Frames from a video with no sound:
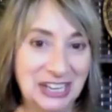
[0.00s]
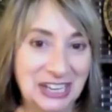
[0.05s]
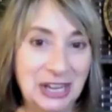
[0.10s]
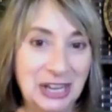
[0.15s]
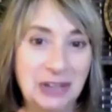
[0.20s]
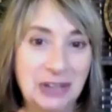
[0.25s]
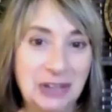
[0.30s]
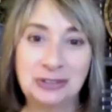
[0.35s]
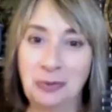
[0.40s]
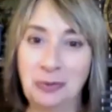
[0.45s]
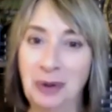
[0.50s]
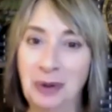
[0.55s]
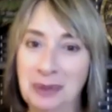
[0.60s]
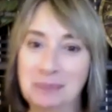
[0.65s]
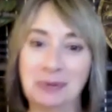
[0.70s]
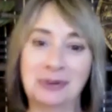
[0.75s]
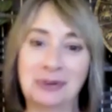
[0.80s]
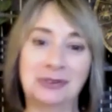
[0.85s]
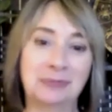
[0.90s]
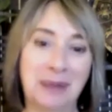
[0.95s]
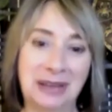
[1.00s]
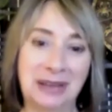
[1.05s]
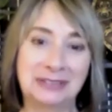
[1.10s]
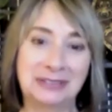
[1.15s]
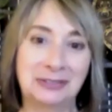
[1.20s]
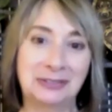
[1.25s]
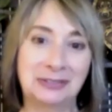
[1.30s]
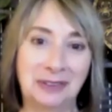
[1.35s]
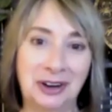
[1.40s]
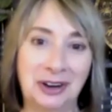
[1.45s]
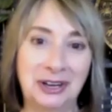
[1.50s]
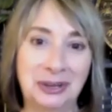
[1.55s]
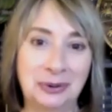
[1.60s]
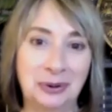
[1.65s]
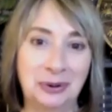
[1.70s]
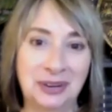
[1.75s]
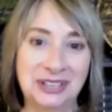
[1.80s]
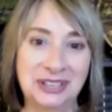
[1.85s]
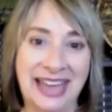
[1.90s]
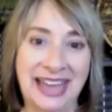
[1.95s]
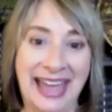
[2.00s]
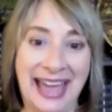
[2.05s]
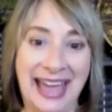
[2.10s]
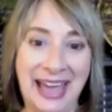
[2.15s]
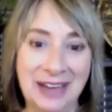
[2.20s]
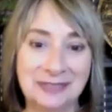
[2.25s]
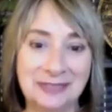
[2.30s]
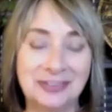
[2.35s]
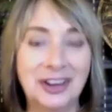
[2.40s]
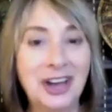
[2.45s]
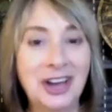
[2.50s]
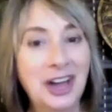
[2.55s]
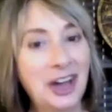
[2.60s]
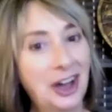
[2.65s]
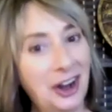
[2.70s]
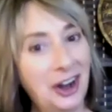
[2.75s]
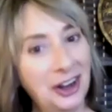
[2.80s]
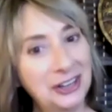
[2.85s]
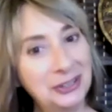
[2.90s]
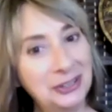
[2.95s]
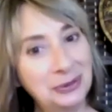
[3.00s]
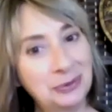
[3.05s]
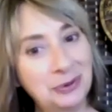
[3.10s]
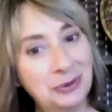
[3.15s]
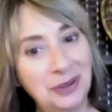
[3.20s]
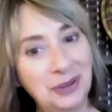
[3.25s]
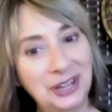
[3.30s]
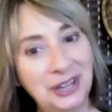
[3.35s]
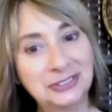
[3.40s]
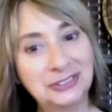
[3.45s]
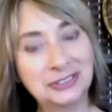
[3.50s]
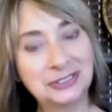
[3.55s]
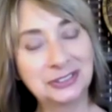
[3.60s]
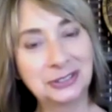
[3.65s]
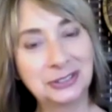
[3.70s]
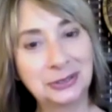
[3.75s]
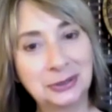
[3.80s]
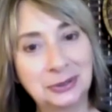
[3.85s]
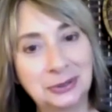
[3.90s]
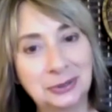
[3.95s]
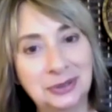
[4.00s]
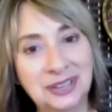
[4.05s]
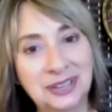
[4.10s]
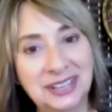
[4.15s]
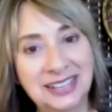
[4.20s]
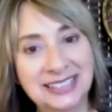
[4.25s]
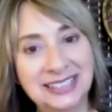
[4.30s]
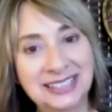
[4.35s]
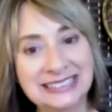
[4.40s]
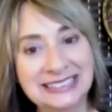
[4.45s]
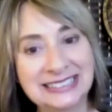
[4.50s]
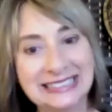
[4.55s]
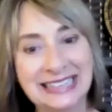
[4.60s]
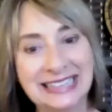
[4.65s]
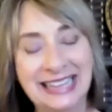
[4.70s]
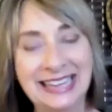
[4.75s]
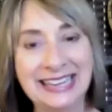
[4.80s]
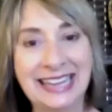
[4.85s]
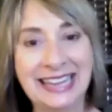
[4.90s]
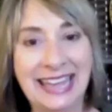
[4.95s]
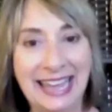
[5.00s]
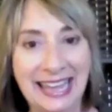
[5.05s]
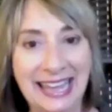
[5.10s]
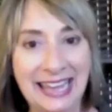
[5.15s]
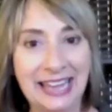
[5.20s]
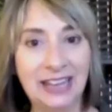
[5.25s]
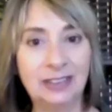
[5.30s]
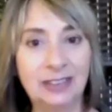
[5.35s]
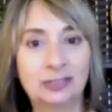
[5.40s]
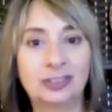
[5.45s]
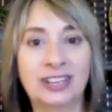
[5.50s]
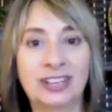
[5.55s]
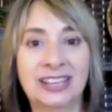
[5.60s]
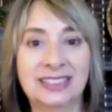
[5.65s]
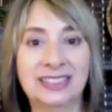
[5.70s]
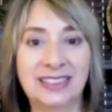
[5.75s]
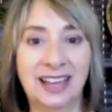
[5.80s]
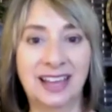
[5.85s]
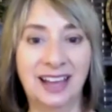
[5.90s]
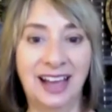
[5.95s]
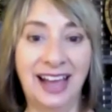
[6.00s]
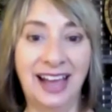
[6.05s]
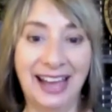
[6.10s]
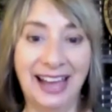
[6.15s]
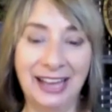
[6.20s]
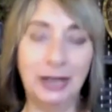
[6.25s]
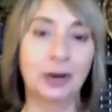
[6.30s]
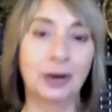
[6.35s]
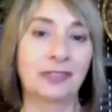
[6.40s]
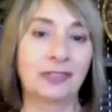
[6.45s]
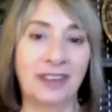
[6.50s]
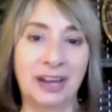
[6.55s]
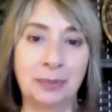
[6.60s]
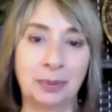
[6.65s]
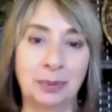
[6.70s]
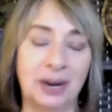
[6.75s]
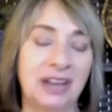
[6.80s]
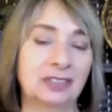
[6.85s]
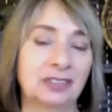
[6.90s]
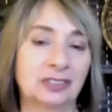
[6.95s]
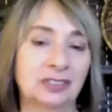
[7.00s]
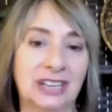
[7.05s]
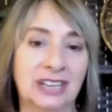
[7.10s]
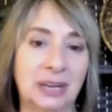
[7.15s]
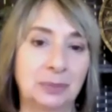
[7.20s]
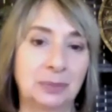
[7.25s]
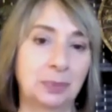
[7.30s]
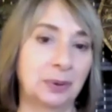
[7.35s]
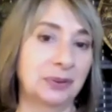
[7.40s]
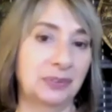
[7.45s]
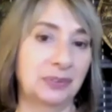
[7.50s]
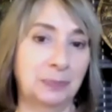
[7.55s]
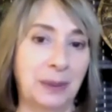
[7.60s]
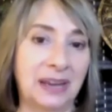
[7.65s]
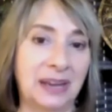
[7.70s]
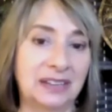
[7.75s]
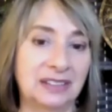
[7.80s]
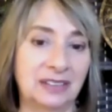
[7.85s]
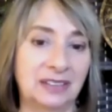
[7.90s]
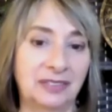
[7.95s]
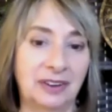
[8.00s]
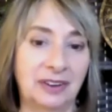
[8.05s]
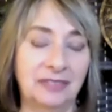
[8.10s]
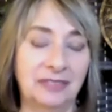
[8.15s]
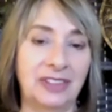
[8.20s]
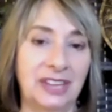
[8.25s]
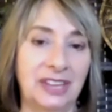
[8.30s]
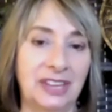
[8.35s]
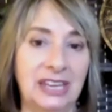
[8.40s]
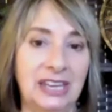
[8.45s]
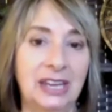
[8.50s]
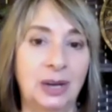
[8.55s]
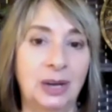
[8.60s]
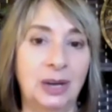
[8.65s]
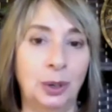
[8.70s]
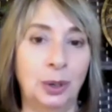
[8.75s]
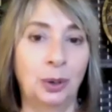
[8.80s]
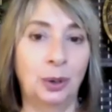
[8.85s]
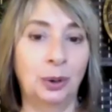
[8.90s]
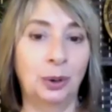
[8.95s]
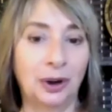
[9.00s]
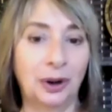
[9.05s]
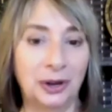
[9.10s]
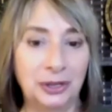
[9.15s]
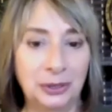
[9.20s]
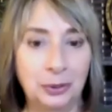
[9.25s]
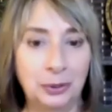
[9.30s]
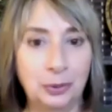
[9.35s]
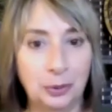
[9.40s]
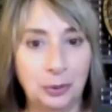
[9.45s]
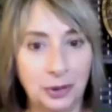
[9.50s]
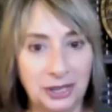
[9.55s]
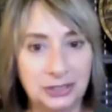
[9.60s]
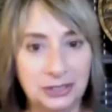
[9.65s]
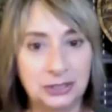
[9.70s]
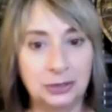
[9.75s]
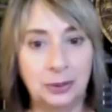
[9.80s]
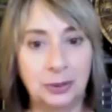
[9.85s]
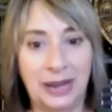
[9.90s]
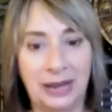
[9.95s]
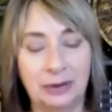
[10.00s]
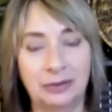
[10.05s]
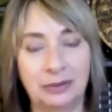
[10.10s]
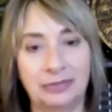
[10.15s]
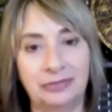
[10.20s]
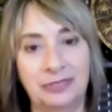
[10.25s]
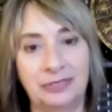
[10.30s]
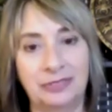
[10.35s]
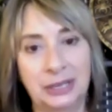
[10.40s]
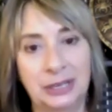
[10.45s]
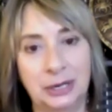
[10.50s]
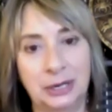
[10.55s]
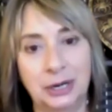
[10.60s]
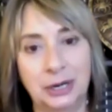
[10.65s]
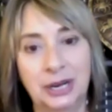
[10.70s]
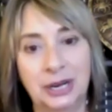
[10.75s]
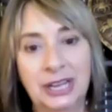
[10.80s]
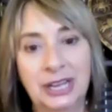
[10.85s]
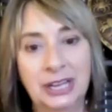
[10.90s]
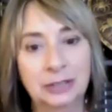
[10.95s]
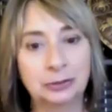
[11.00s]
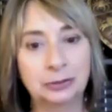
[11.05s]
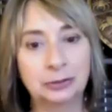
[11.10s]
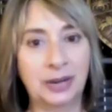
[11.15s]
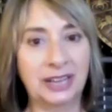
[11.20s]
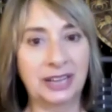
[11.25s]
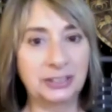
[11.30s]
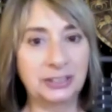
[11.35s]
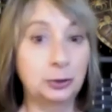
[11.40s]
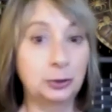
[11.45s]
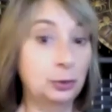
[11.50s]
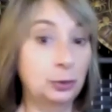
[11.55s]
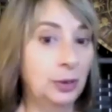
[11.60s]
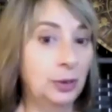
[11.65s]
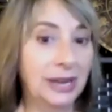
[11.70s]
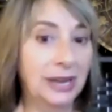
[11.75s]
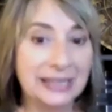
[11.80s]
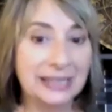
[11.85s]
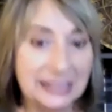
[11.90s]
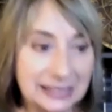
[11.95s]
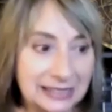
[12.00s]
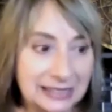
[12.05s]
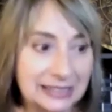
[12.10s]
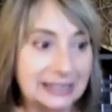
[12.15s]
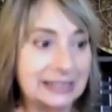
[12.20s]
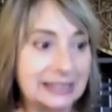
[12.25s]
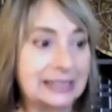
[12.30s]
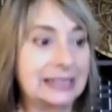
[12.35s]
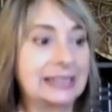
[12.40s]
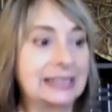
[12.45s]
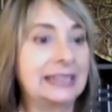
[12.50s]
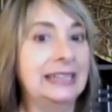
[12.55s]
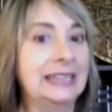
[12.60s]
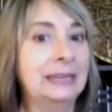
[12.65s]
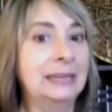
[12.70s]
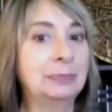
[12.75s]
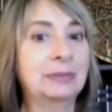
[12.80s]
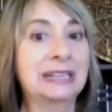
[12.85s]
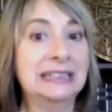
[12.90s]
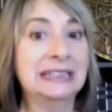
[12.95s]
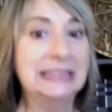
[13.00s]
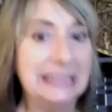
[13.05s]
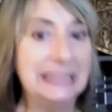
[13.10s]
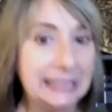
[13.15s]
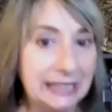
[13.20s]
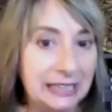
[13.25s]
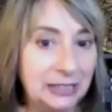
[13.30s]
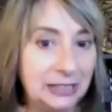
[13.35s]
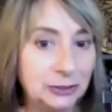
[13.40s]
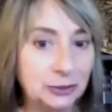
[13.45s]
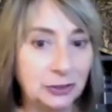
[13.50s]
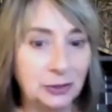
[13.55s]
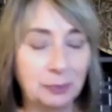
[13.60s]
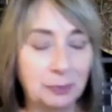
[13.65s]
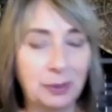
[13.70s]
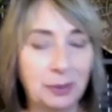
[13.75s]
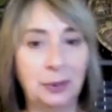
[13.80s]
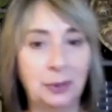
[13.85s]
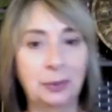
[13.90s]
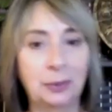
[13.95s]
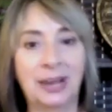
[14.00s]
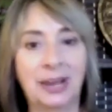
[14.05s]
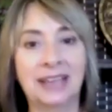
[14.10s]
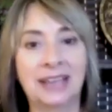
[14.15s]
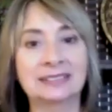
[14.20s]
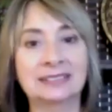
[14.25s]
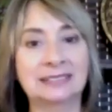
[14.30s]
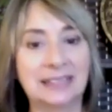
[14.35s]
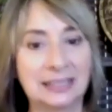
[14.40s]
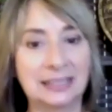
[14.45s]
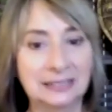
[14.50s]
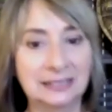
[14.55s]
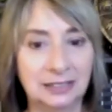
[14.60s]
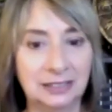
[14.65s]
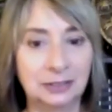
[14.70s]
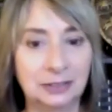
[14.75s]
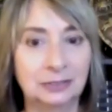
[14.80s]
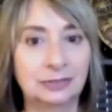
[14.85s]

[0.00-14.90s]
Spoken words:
So what perspective are you going to have? Are you going to engage in the higher vibration and perspective of the eagle, or are you going to, out of fear, try to keep clinging to the boat, as Sedna